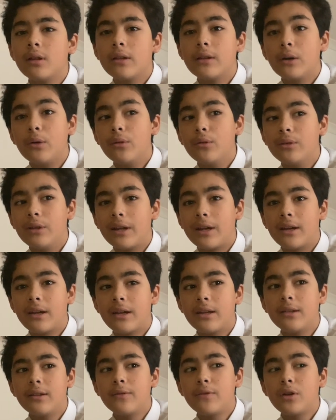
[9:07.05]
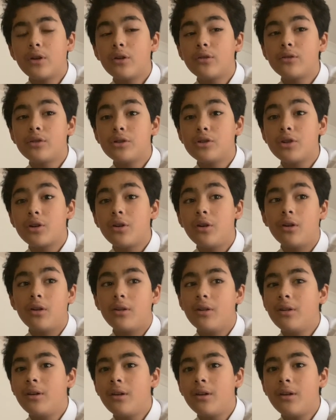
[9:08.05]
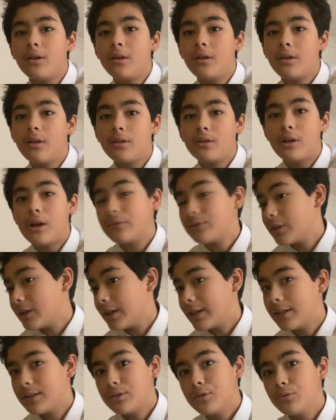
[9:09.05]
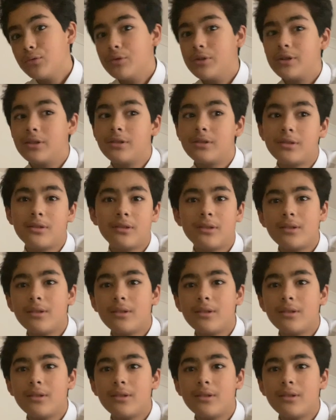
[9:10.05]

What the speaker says: And they were, like, and if you go to Jakarta, you have to, like, do all this.